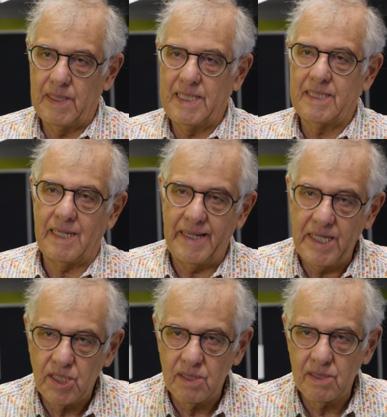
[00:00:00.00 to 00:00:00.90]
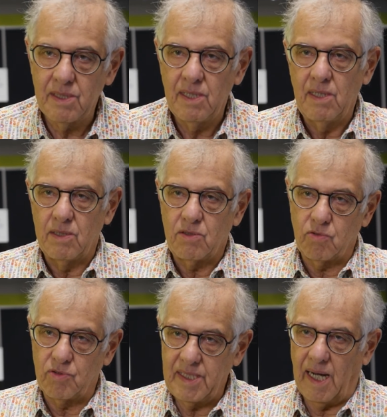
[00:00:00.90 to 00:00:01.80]
in relation
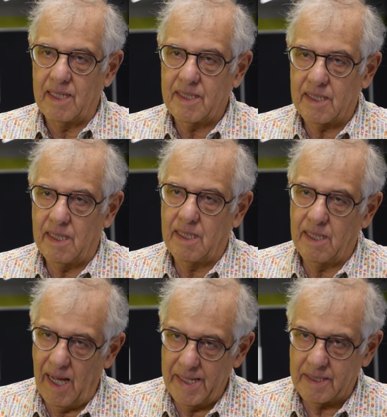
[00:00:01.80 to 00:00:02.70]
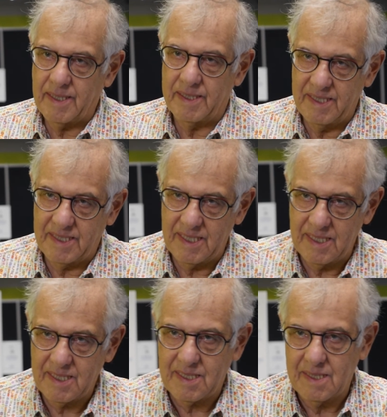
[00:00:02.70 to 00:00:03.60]
to the underlying
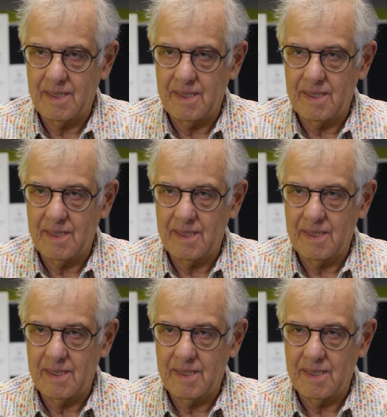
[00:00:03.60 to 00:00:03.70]
disease